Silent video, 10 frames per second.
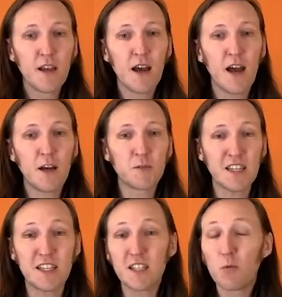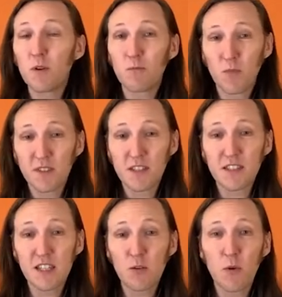It was easy to
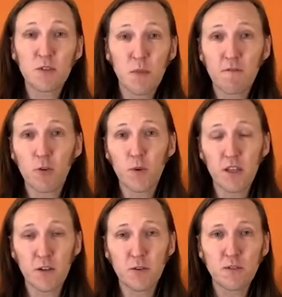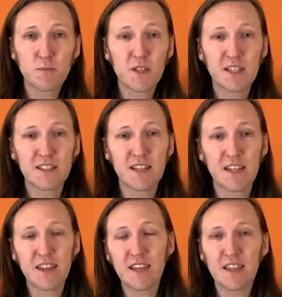see what was meant for reuse because
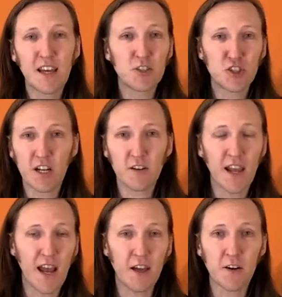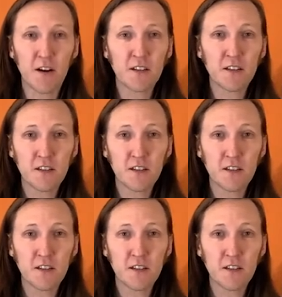anything in that shared add-on,